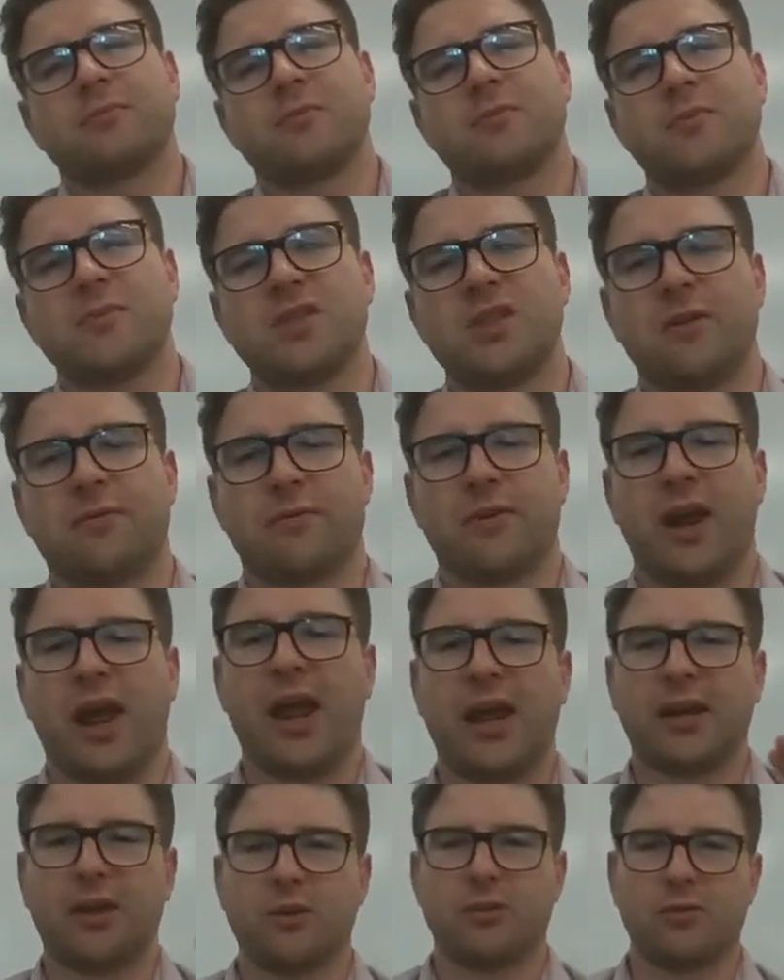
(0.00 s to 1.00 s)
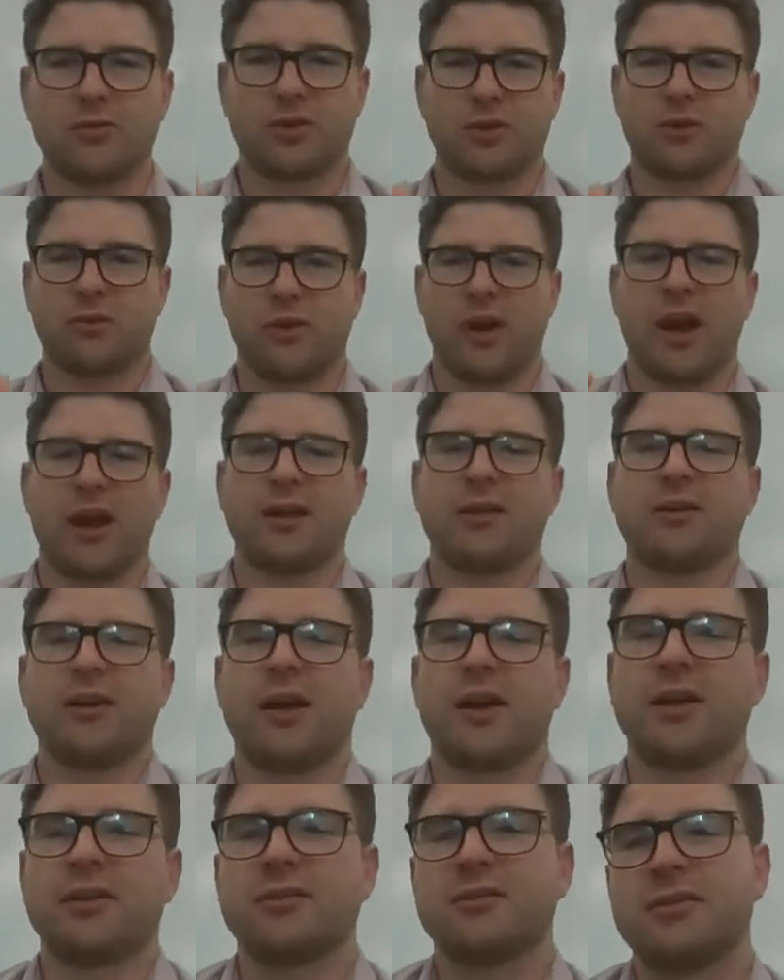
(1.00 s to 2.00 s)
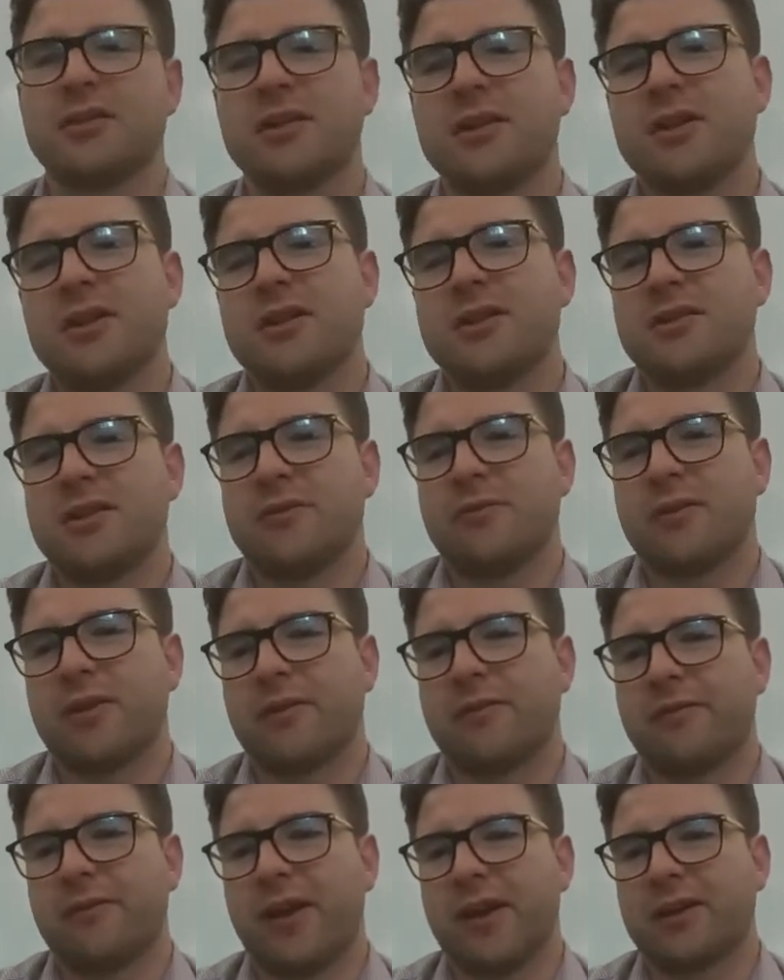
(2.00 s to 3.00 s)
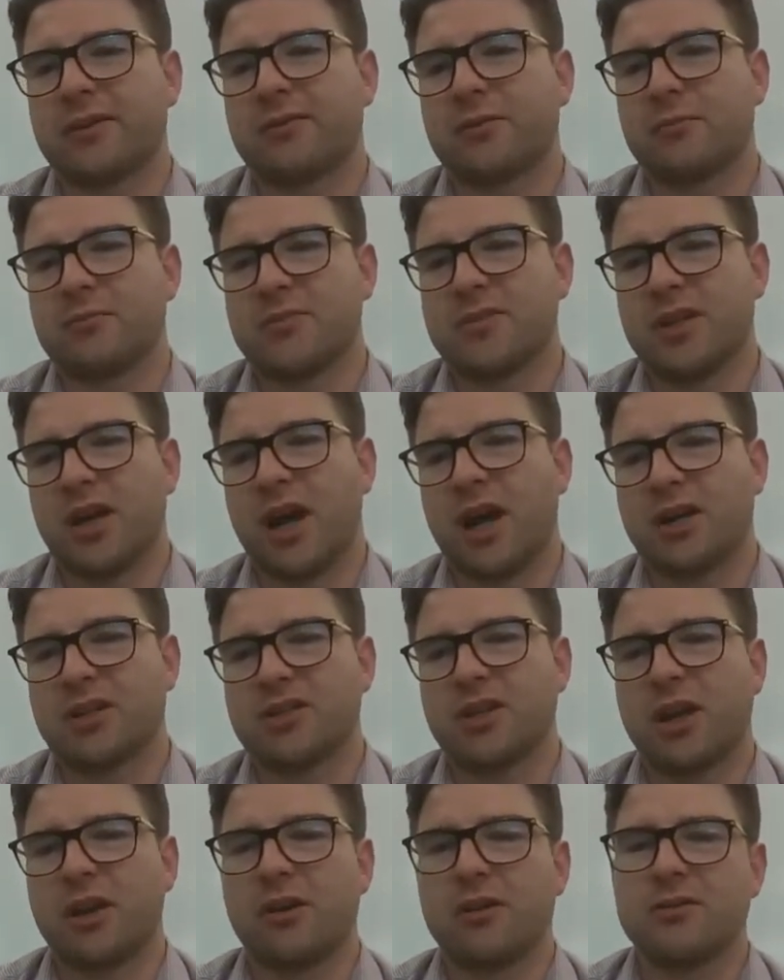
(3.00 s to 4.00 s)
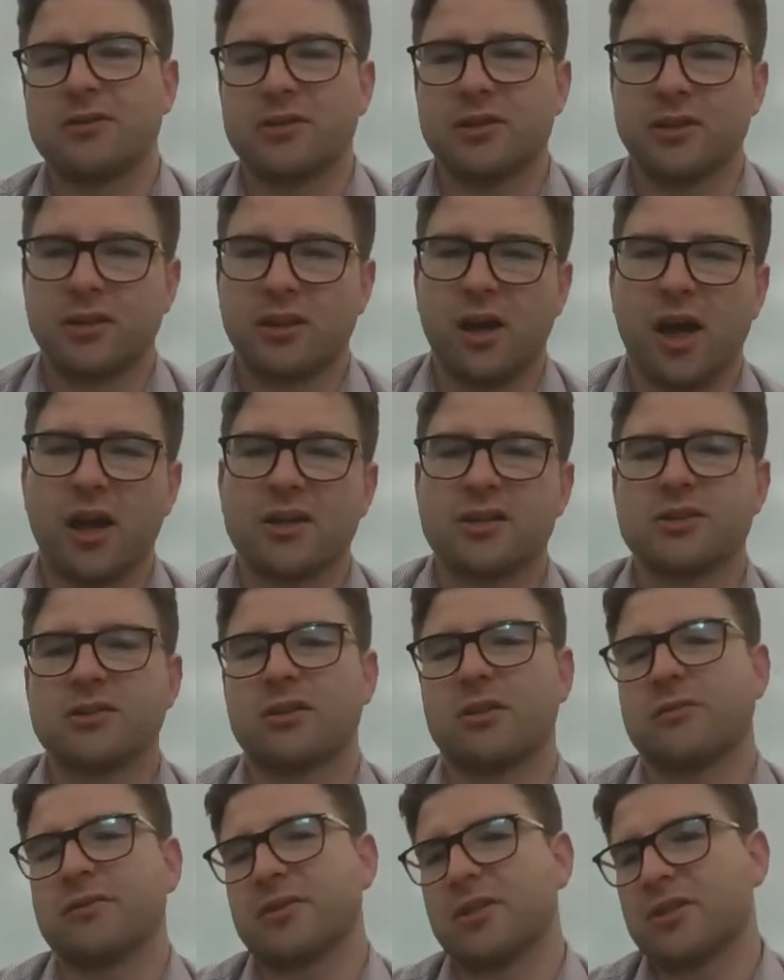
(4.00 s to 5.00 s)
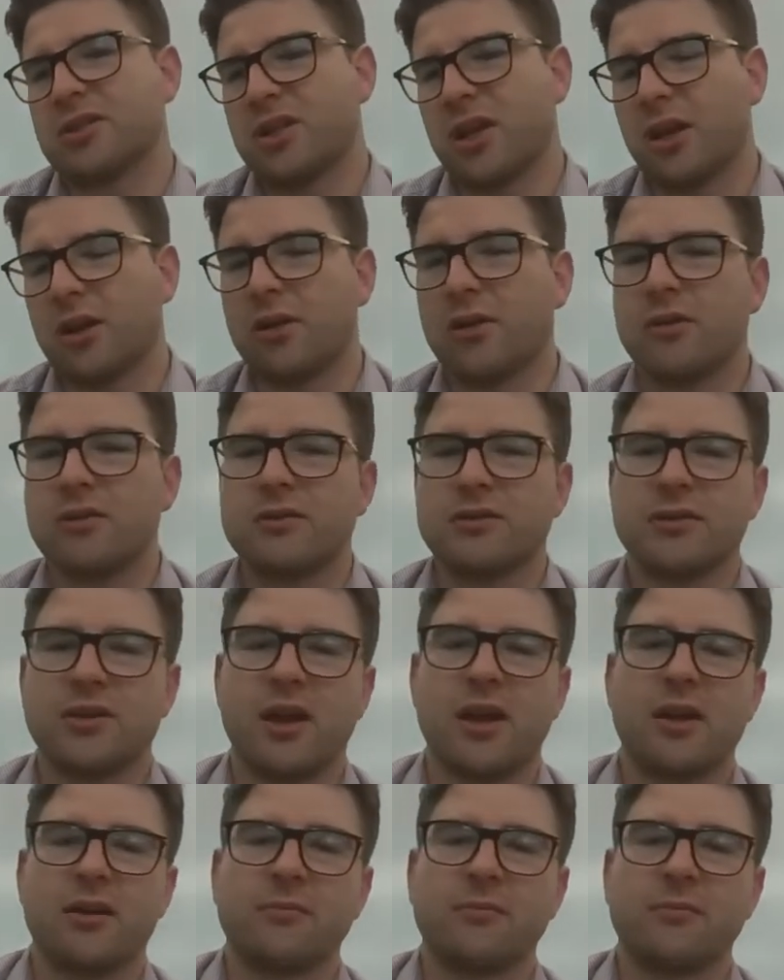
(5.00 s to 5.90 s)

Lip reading: Different angles create different effects, from dark shadows to light, softer shadows.